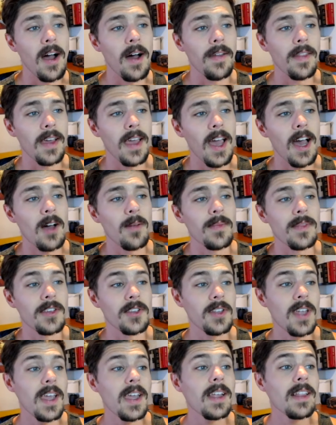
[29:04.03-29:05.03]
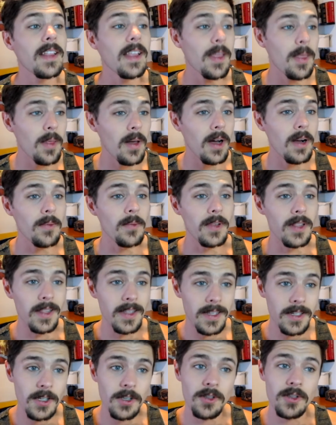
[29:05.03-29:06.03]
the Count mistakenly thought
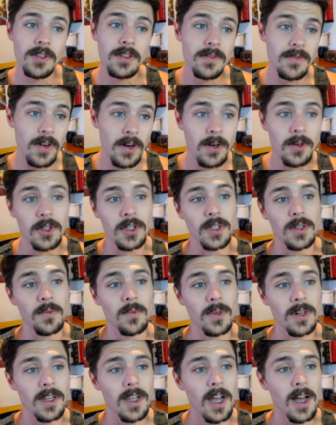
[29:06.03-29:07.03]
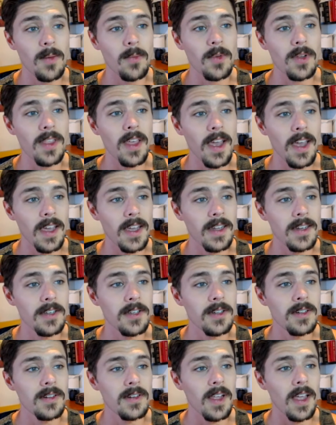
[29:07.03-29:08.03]
religious devotion would come with
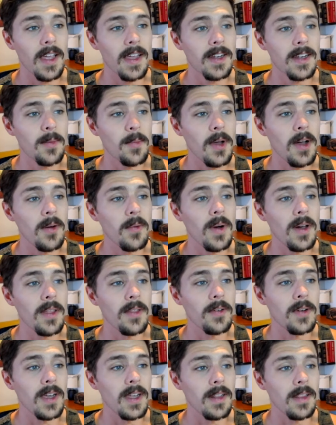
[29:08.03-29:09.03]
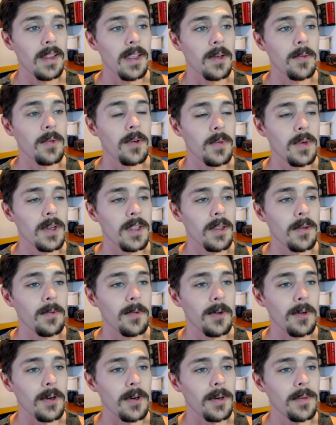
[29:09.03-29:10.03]
age, and about whether Italy will win the
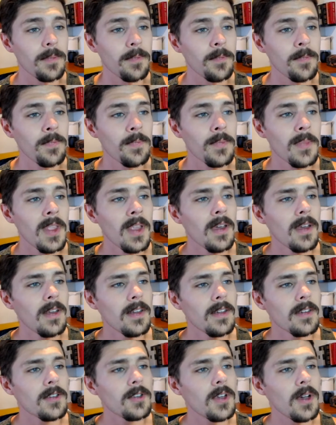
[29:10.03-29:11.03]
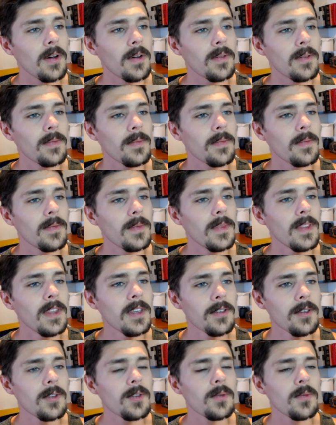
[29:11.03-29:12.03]
war. So,
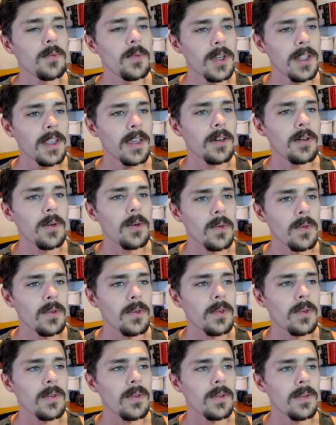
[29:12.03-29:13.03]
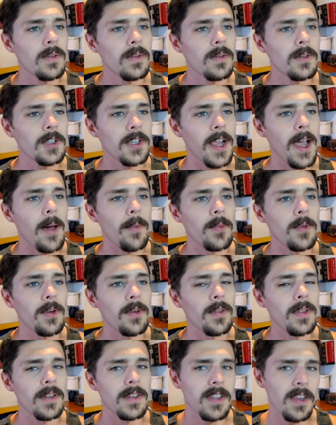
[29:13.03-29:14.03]
this is a really cool
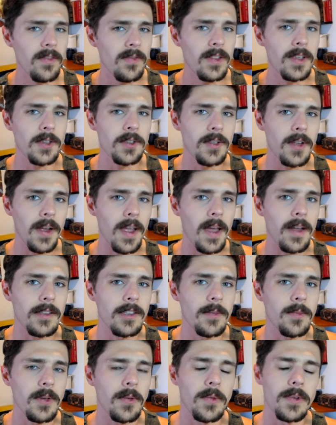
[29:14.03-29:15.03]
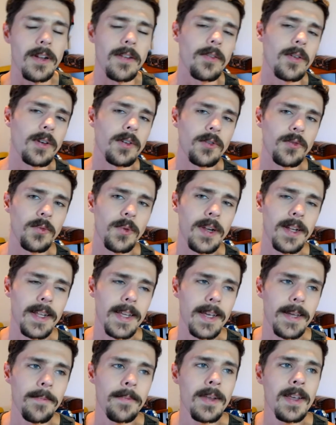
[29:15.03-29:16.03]
chapter that definitely stuck out to me whenever I was
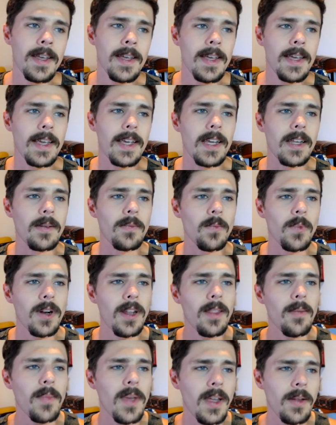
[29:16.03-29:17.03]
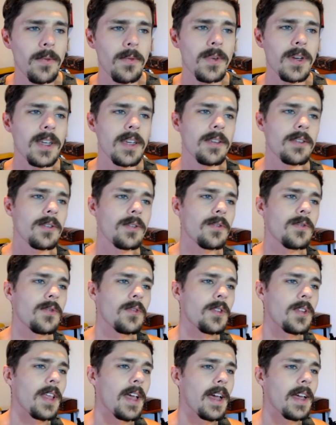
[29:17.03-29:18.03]
reading it. And one of the main reasons
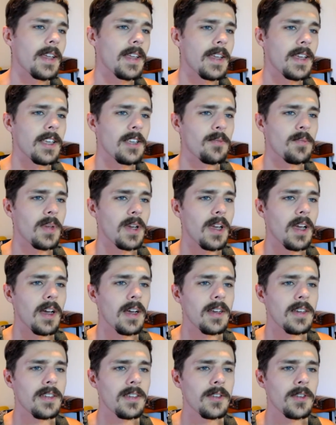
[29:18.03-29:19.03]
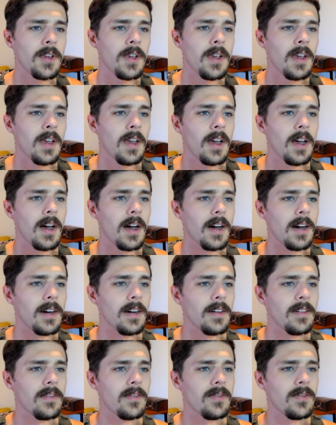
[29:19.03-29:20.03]
for that is because
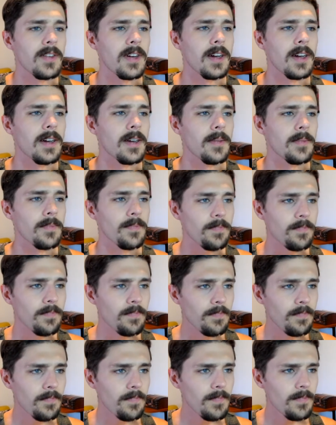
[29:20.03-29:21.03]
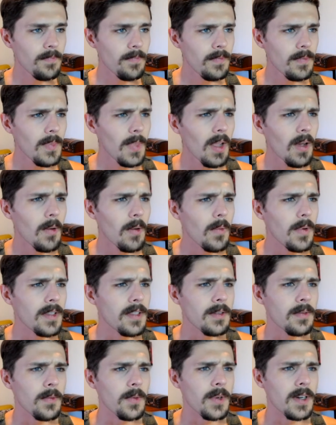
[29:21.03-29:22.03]
of
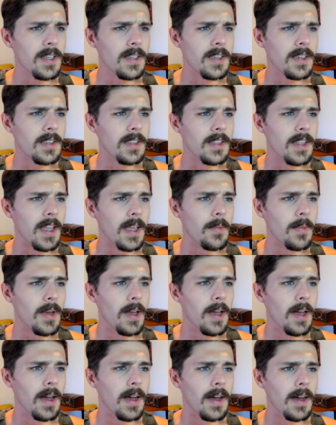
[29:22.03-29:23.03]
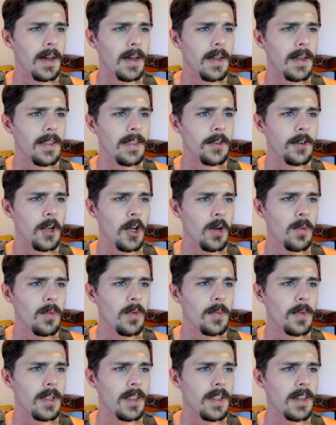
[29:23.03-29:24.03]
what is his name? The
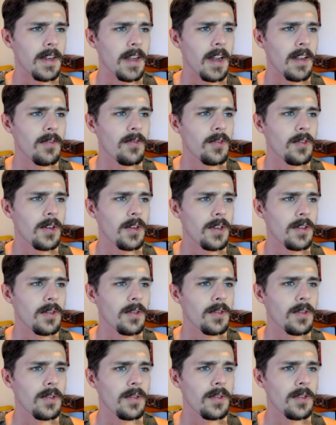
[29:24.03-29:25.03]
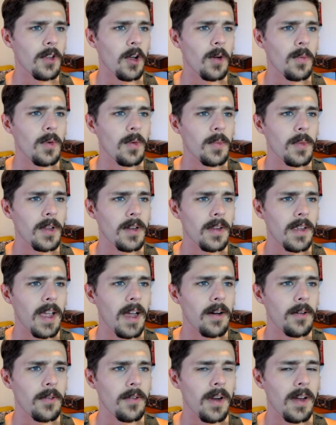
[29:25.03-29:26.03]
nobleman, the 94-year-old nobleman,
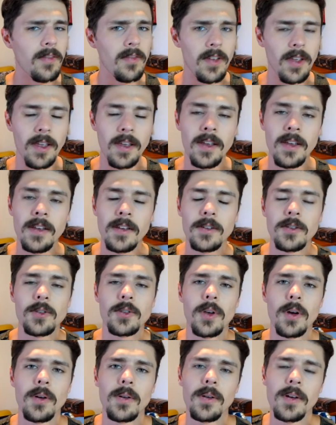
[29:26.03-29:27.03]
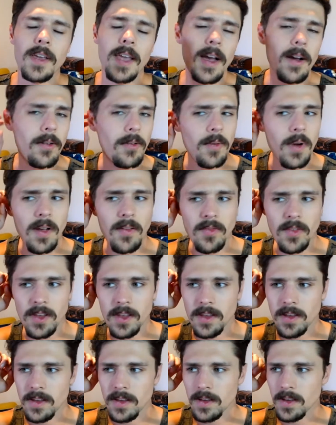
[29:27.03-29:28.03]
Count Greffy. So Count
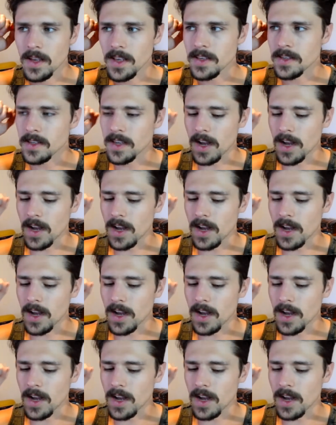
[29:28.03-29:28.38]
Greffy is